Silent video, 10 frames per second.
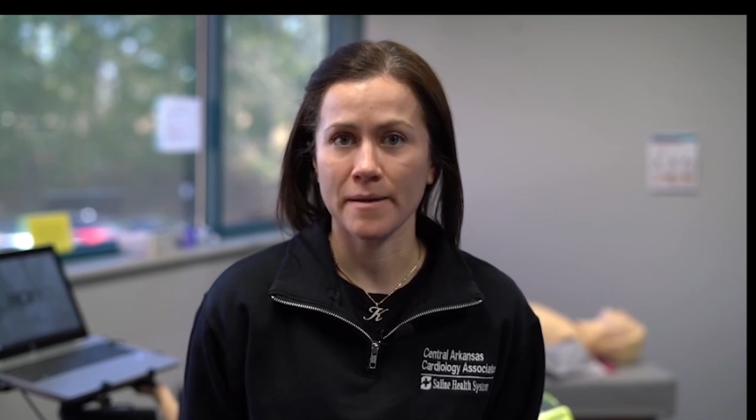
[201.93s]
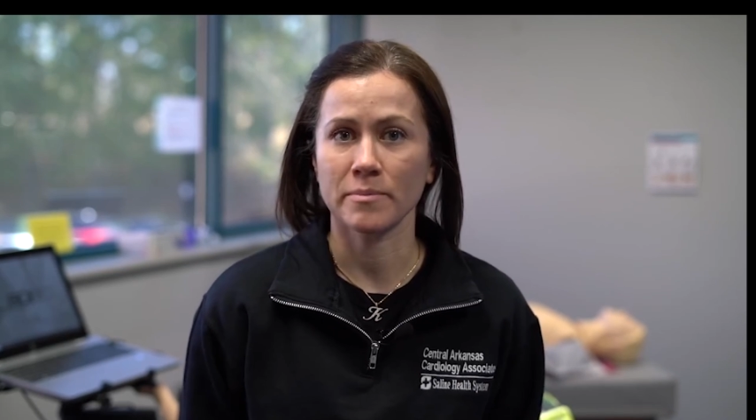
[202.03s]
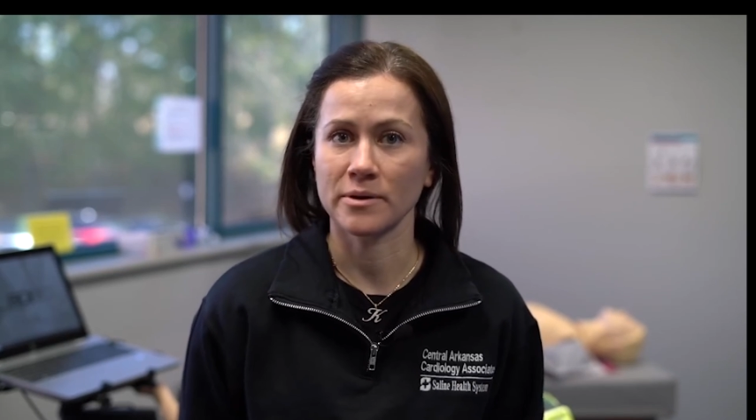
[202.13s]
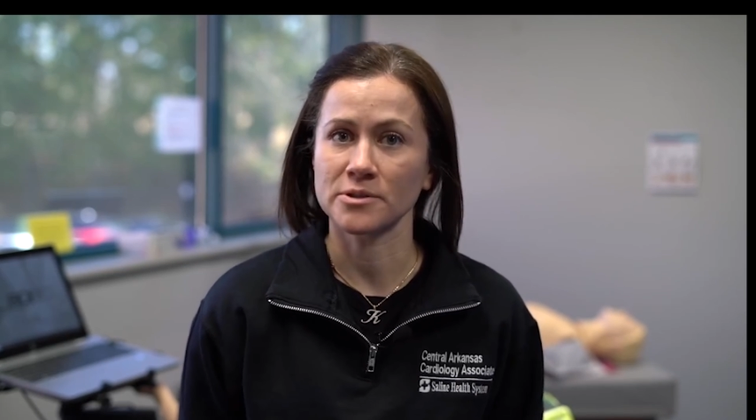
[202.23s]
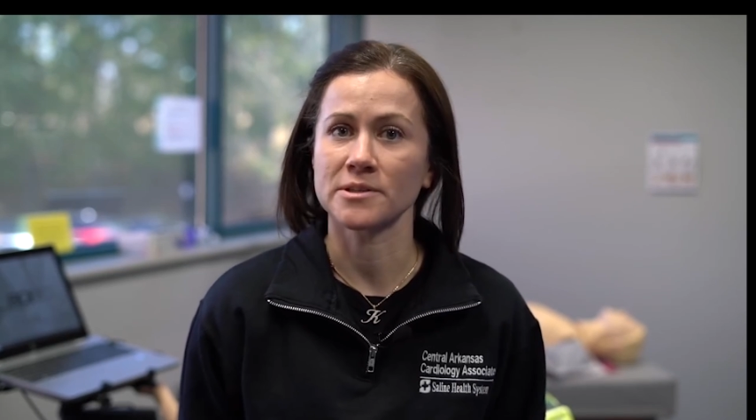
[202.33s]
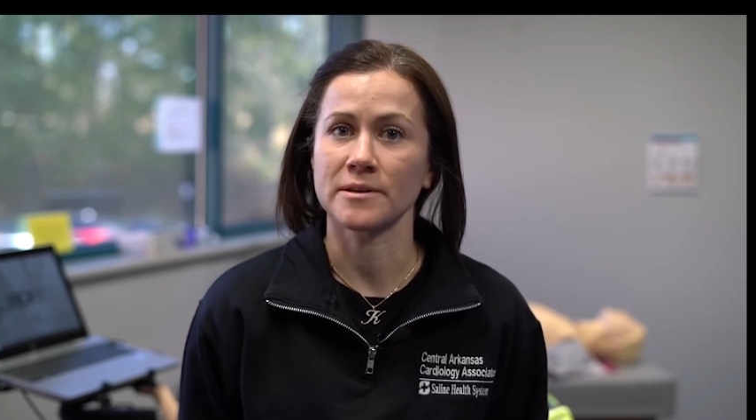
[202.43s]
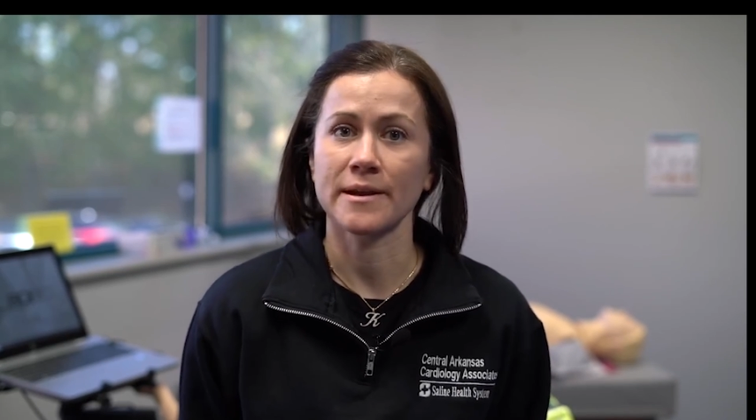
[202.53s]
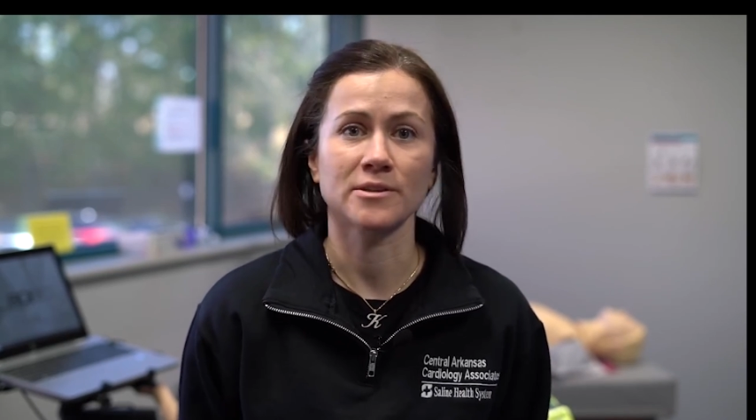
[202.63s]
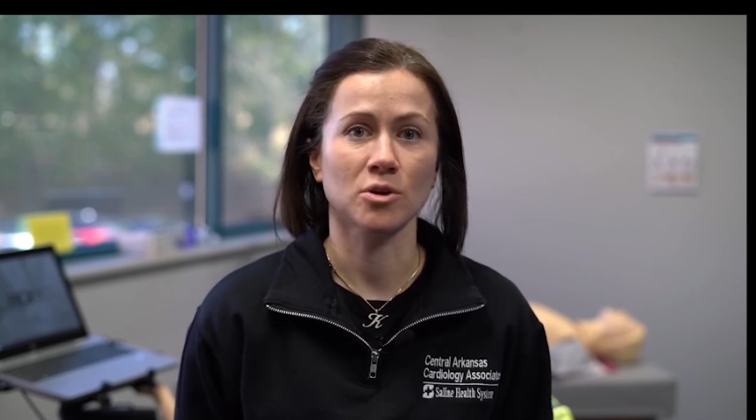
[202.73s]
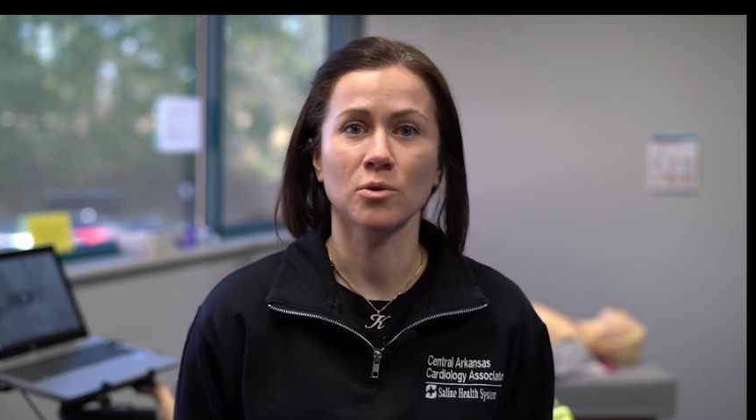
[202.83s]
that
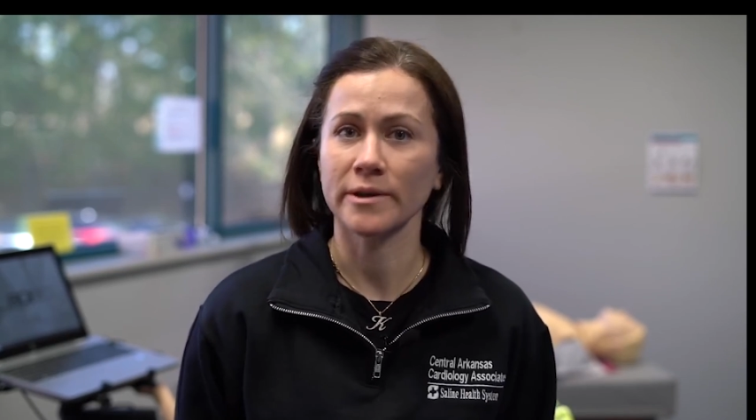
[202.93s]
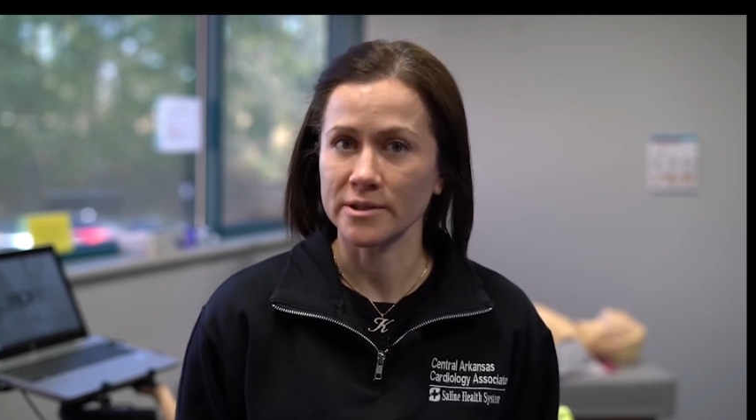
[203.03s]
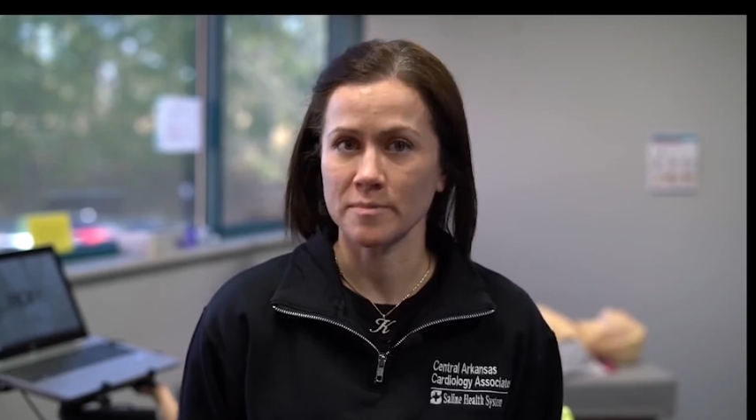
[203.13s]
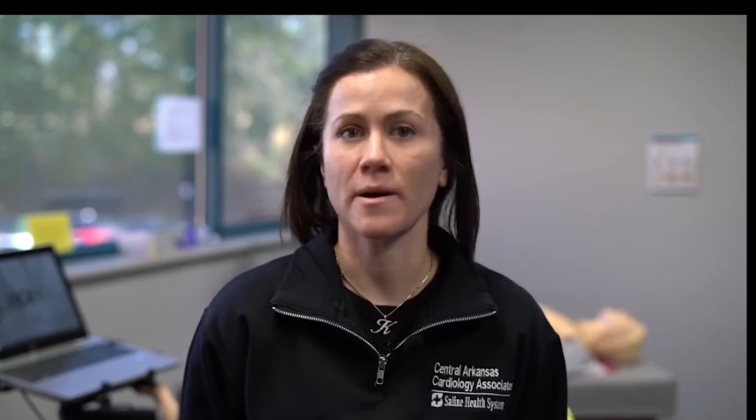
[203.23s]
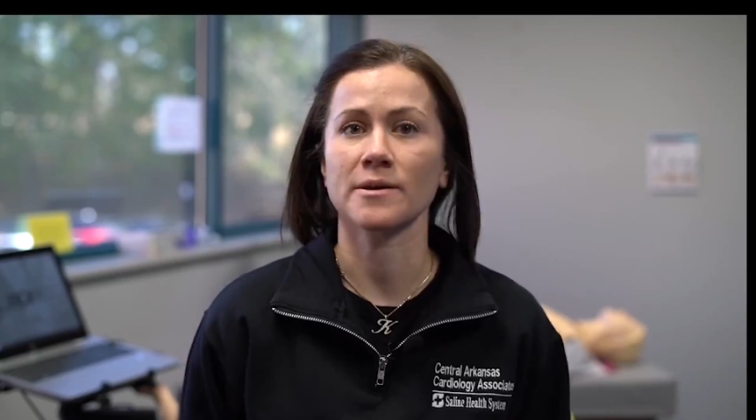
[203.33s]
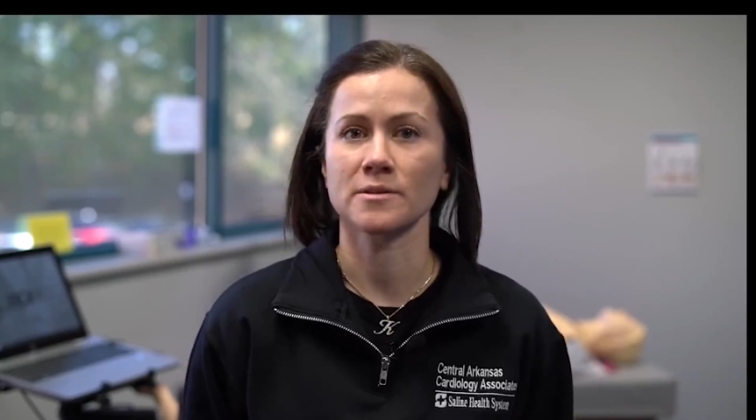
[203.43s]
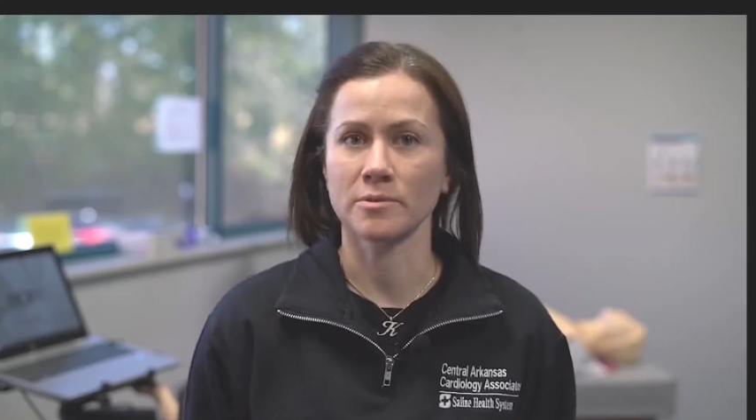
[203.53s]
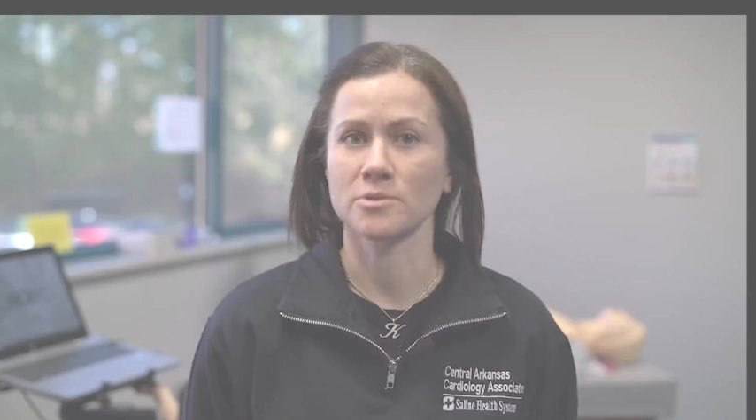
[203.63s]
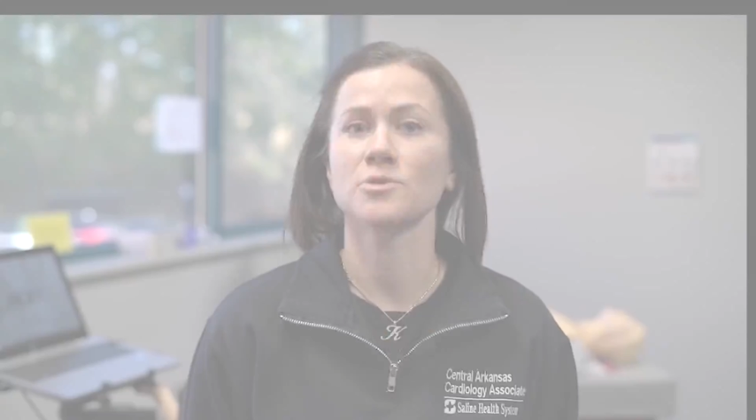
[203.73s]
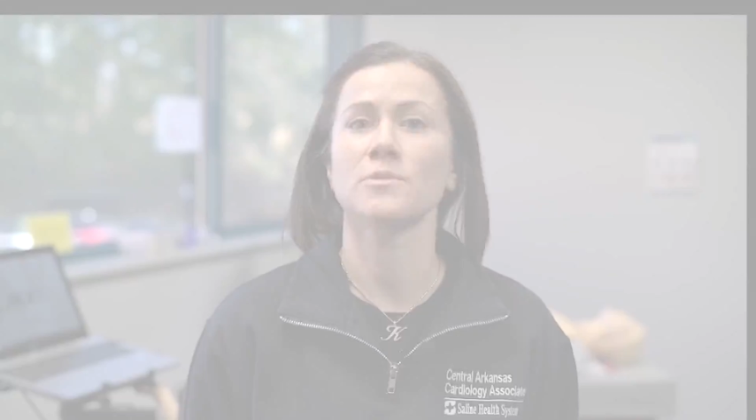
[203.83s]
person as quick as possible